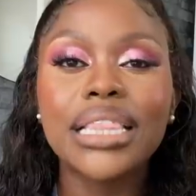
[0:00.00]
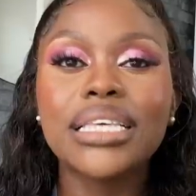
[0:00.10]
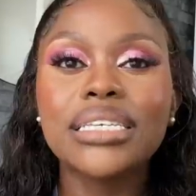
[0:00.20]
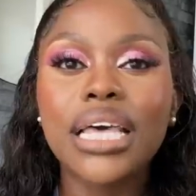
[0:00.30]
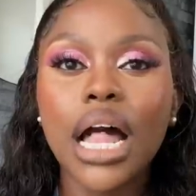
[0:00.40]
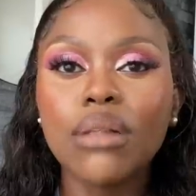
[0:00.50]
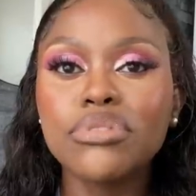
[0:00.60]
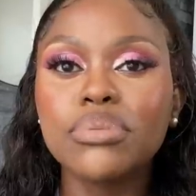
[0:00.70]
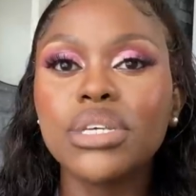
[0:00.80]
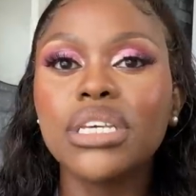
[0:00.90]
This
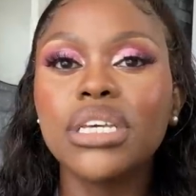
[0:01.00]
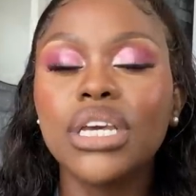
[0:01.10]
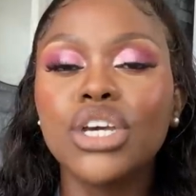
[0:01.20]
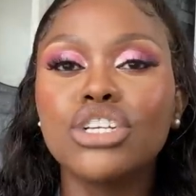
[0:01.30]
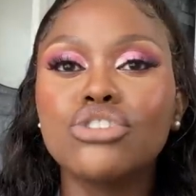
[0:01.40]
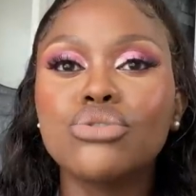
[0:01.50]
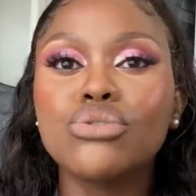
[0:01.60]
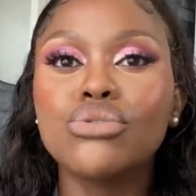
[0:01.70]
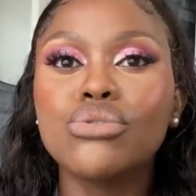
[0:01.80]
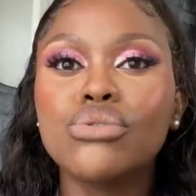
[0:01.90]
helps me
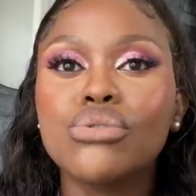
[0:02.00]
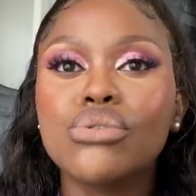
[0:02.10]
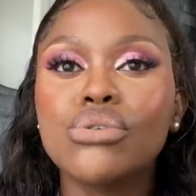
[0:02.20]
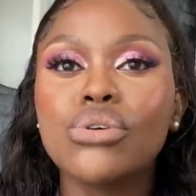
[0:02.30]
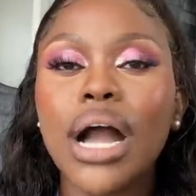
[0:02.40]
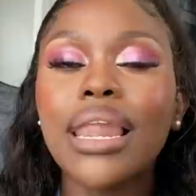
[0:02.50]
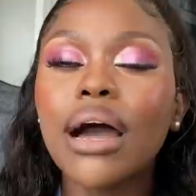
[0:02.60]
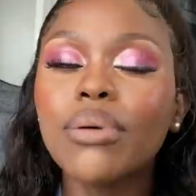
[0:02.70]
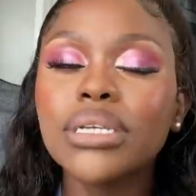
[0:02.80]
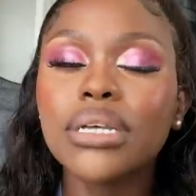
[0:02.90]
to
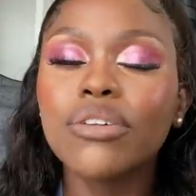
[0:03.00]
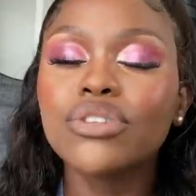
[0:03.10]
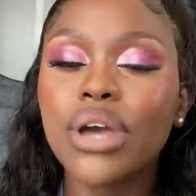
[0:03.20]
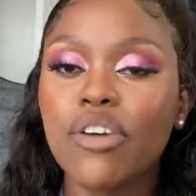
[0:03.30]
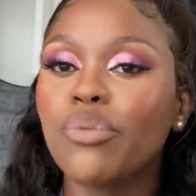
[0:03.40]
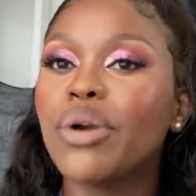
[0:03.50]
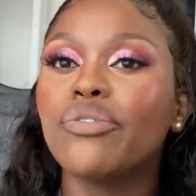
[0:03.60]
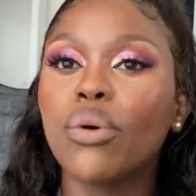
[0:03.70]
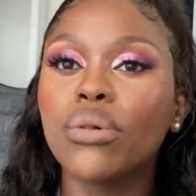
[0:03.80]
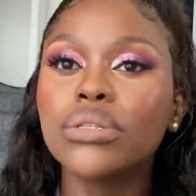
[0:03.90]
allow myself to have my
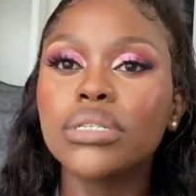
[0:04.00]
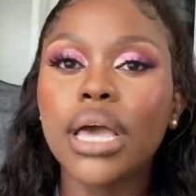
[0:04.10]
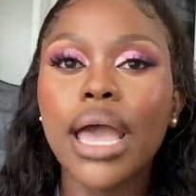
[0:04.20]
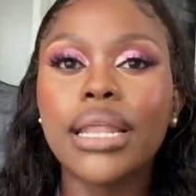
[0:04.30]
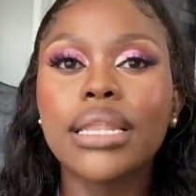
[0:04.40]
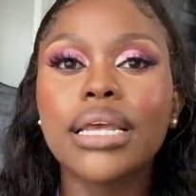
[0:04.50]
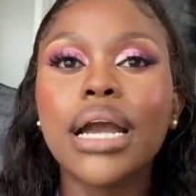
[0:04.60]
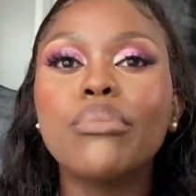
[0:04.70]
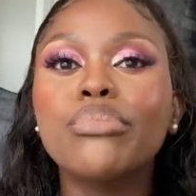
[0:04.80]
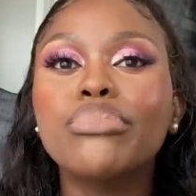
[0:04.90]
faults and
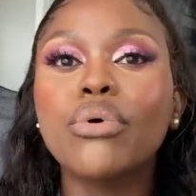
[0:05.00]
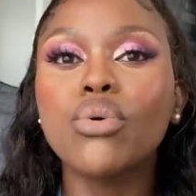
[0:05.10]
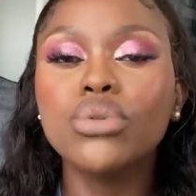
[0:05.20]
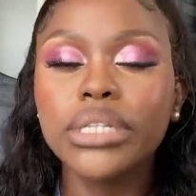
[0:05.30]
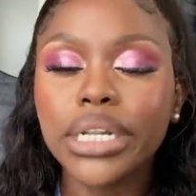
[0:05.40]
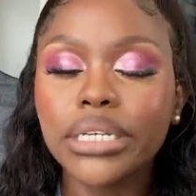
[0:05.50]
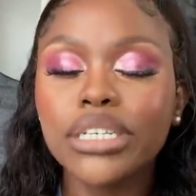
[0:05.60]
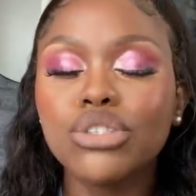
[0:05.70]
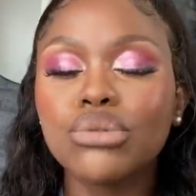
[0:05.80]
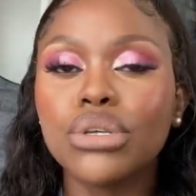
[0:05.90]
come boldly
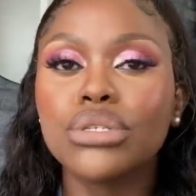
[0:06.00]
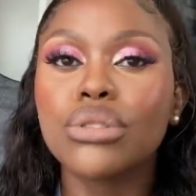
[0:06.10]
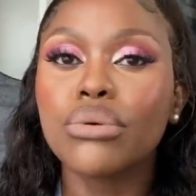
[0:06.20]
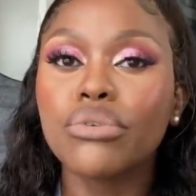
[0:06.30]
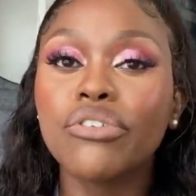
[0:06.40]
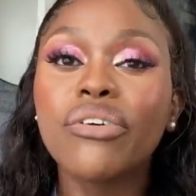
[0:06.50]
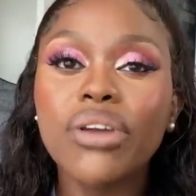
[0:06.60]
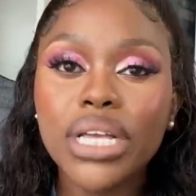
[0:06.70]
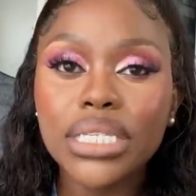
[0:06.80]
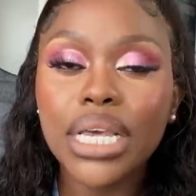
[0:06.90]
into his throne of
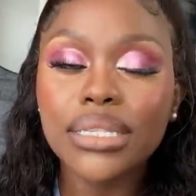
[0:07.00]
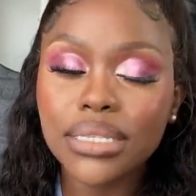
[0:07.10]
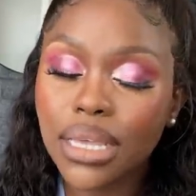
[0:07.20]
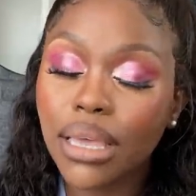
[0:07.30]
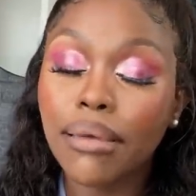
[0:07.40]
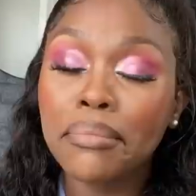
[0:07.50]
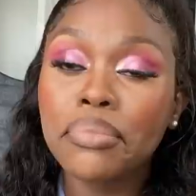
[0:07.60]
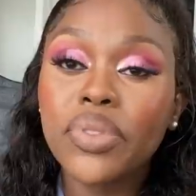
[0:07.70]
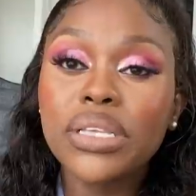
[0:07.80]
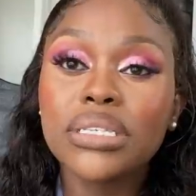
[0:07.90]
grace and say,
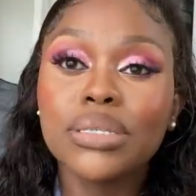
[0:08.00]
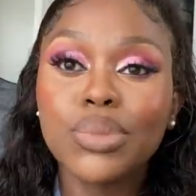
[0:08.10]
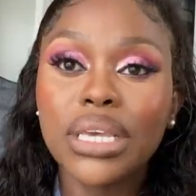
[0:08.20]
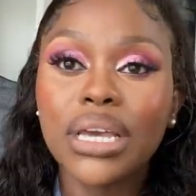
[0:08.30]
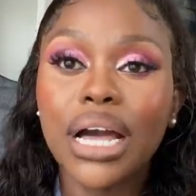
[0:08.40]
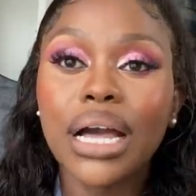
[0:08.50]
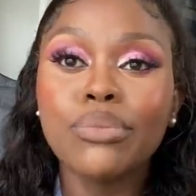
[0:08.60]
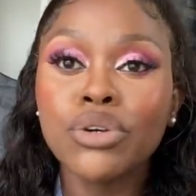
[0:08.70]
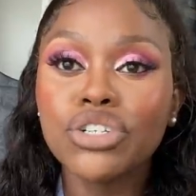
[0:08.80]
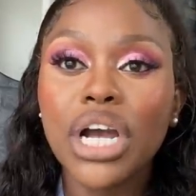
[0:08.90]
this is me
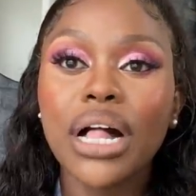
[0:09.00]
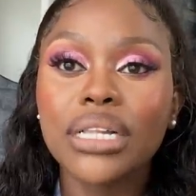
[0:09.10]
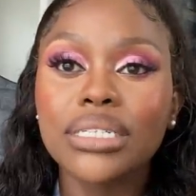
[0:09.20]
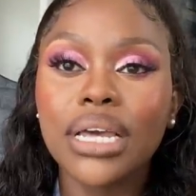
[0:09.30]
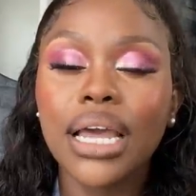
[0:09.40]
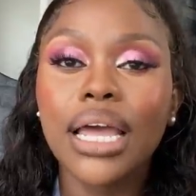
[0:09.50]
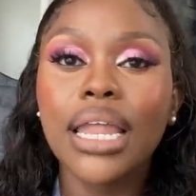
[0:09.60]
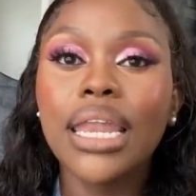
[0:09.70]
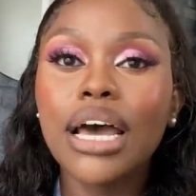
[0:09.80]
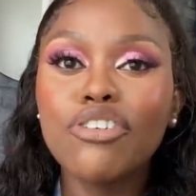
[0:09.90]
i'm your child
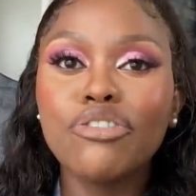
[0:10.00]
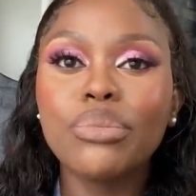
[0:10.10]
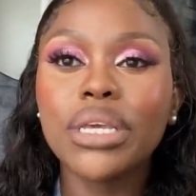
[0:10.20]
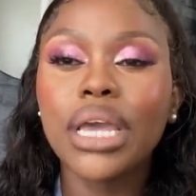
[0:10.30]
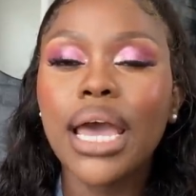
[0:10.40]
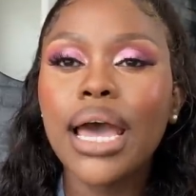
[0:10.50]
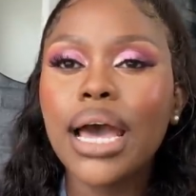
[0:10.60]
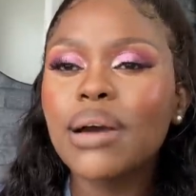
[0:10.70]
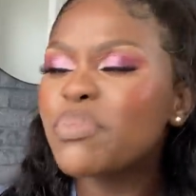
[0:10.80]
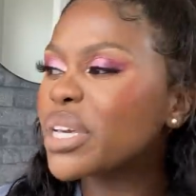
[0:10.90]
love me
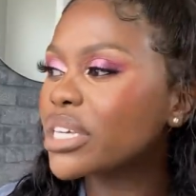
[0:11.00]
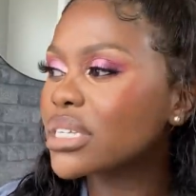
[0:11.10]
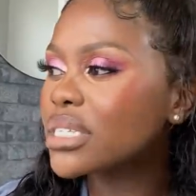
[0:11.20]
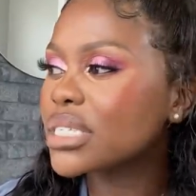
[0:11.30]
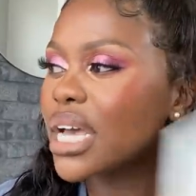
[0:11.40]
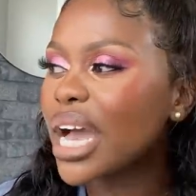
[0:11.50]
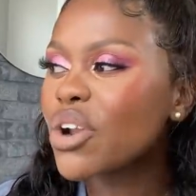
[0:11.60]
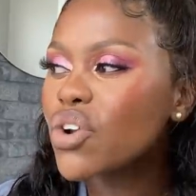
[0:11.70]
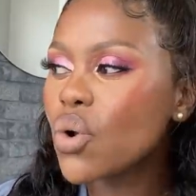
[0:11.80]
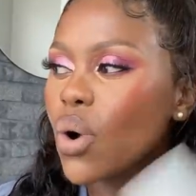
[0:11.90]
uh, because i
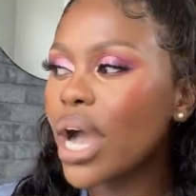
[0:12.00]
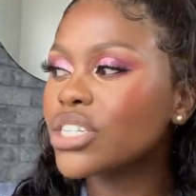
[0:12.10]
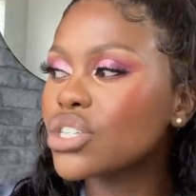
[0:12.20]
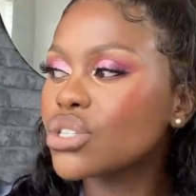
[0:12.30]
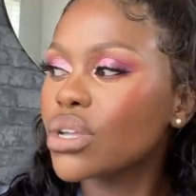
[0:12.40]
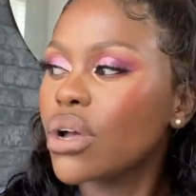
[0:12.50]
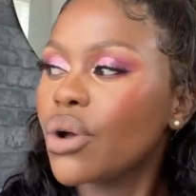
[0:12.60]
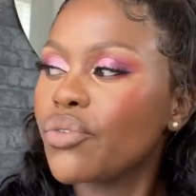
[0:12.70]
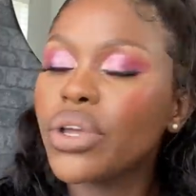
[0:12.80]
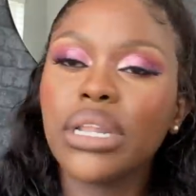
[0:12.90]
don't know i just
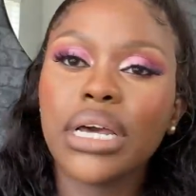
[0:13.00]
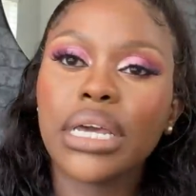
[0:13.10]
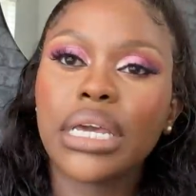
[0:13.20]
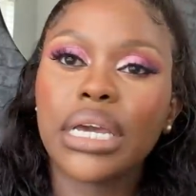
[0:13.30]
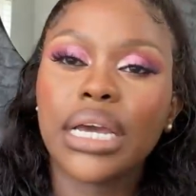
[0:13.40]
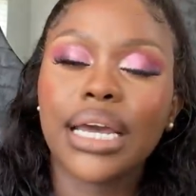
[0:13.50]
feel like